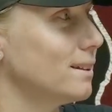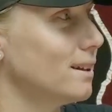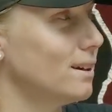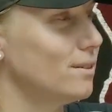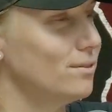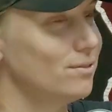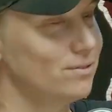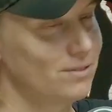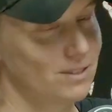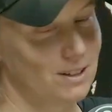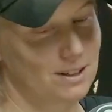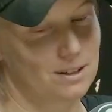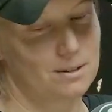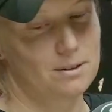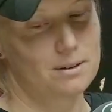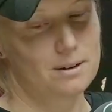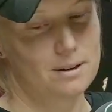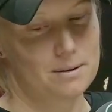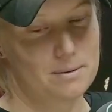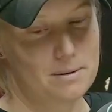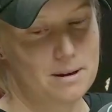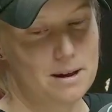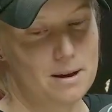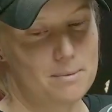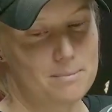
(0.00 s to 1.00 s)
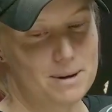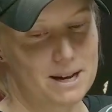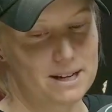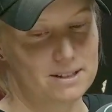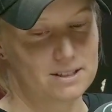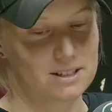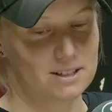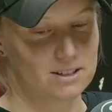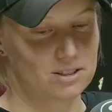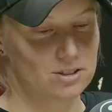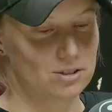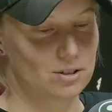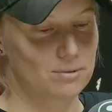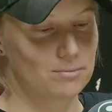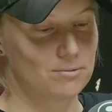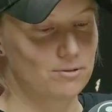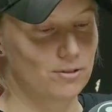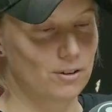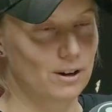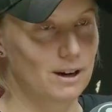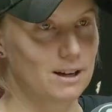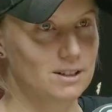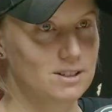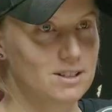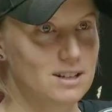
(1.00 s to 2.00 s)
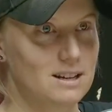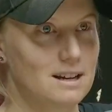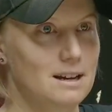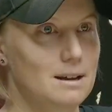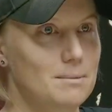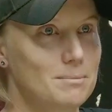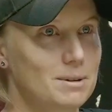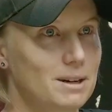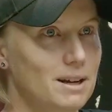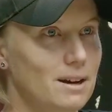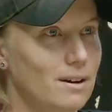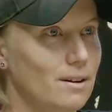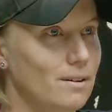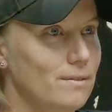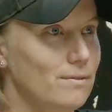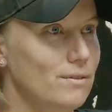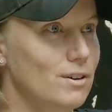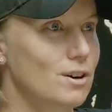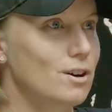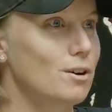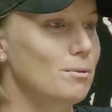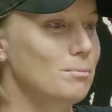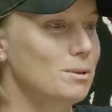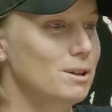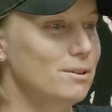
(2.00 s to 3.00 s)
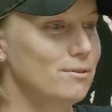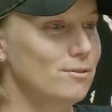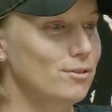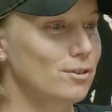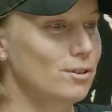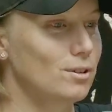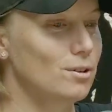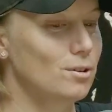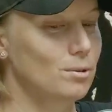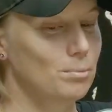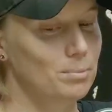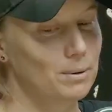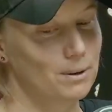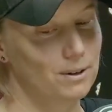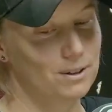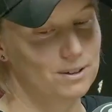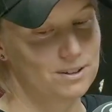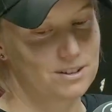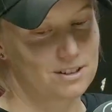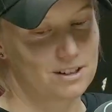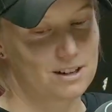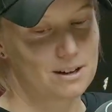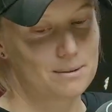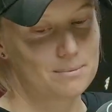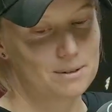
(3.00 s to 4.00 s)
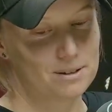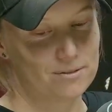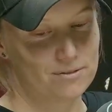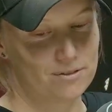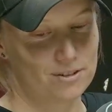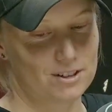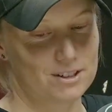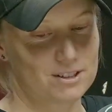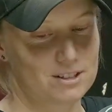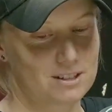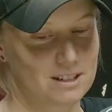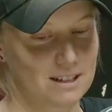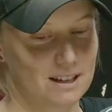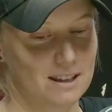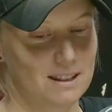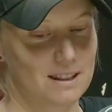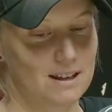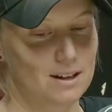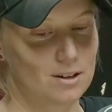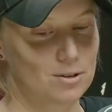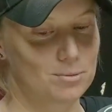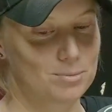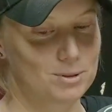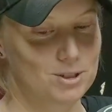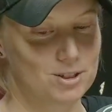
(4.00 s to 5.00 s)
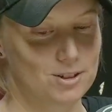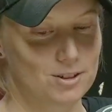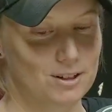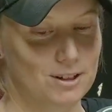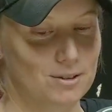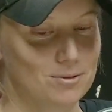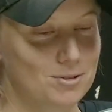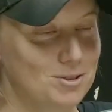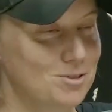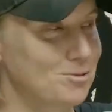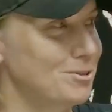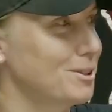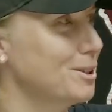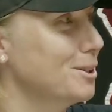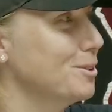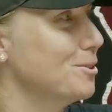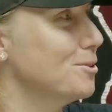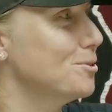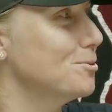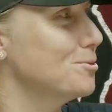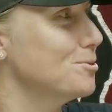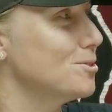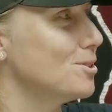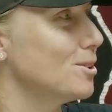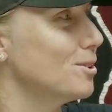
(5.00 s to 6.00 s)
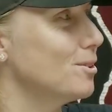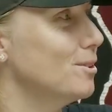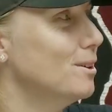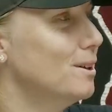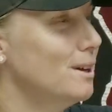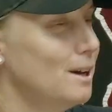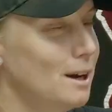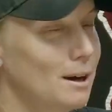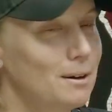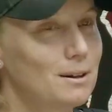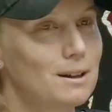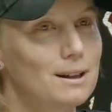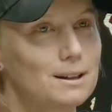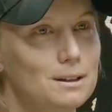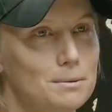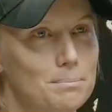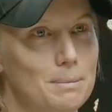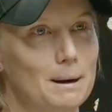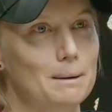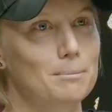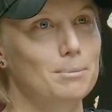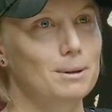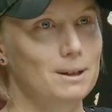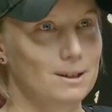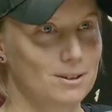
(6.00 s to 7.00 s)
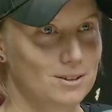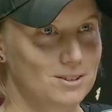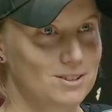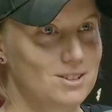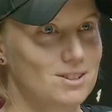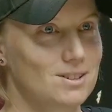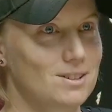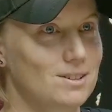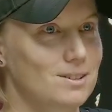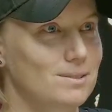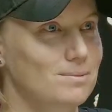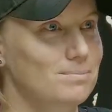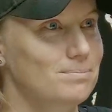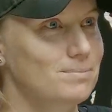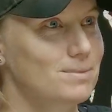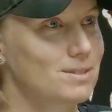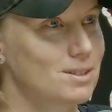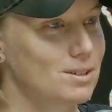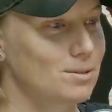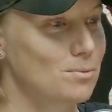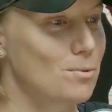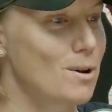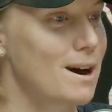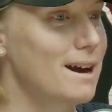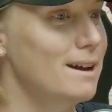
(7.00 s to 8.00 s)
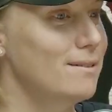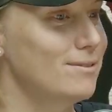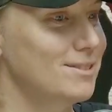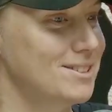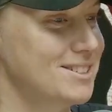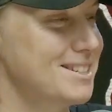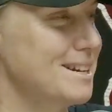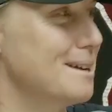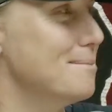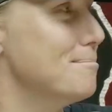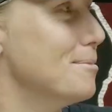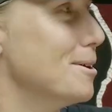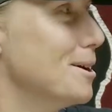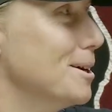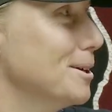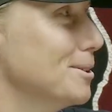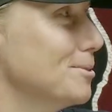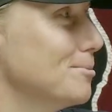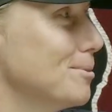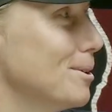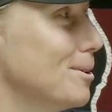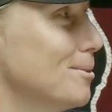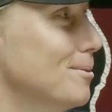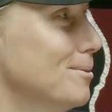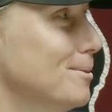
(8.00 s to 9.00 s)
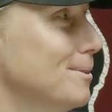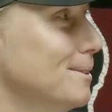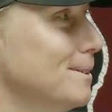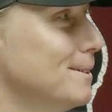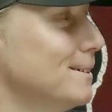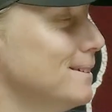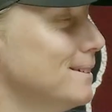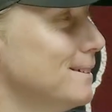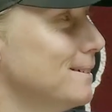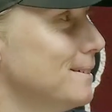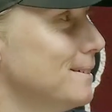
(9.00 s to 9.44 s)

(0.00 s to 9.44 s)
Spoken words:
They've done an amazing job for our team and our environment for a long period of time, and for us to get that opportunity was really cool. So I'm glad the public got to wave and say bye as well.